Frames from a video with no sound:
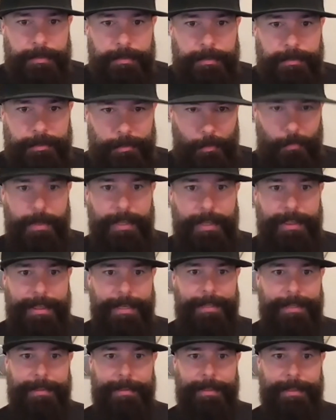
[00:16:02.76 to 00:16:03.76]
So we
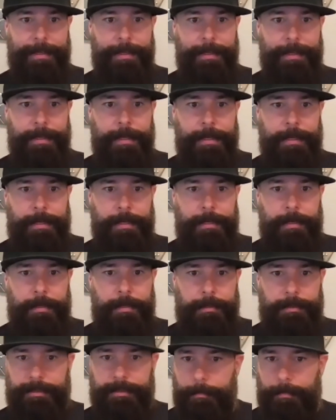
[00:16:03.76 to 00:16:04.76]
think that
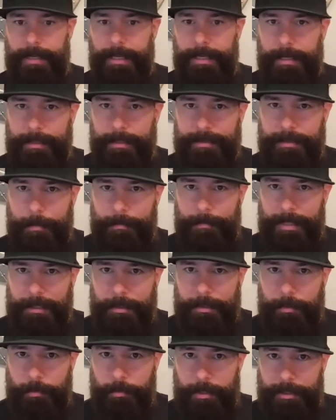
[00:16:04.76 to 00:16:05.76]
somebody does something
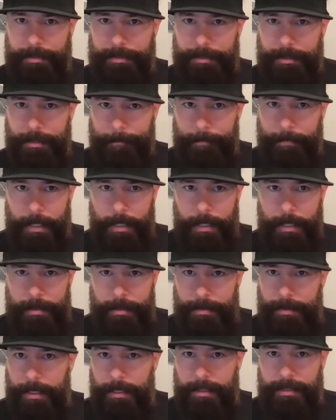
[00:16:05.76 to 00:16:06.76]
to us,
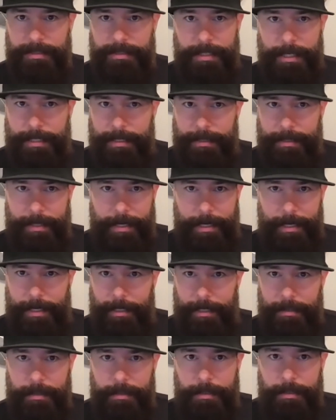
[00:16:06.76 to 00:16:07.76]
they're sitting
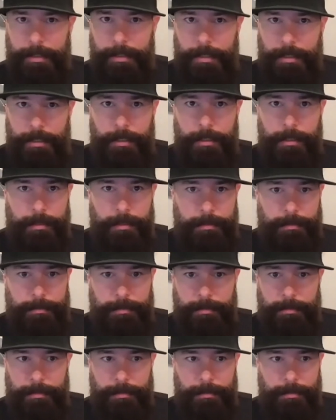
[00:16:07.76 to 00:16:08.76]
there
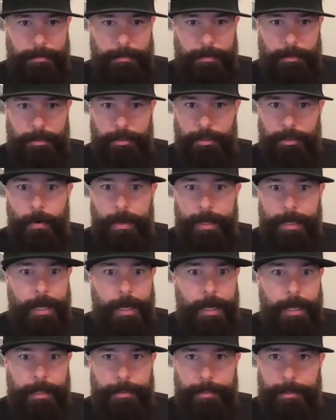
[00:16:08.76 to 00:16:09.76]
going
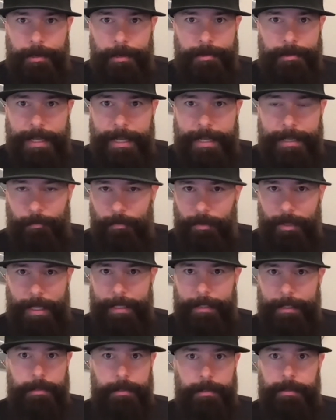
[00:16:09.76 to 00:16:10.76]
on their day. We're
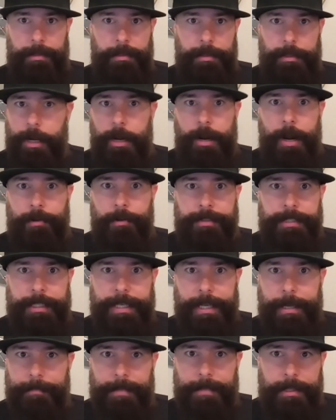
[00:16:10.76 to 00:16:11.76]
like, they're out to
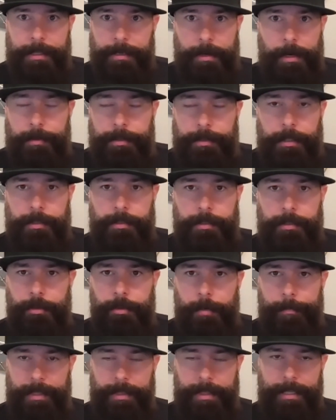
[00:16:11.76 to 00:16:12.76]
get me. They're out to
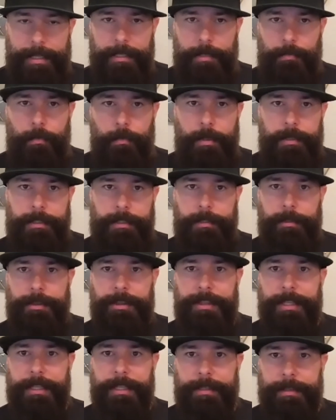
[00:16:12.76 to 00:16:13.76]
destroy me. They did one little
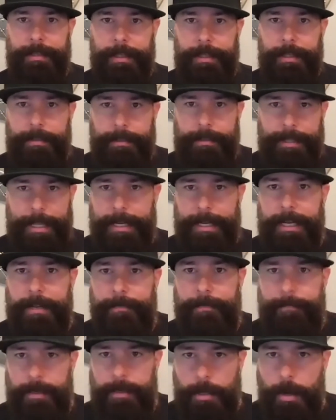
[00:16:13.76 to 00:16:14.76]
thing that they didn't
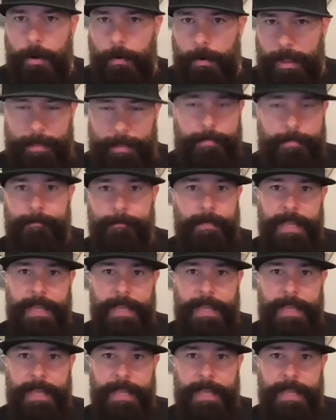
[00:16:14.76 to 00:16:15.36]
even know and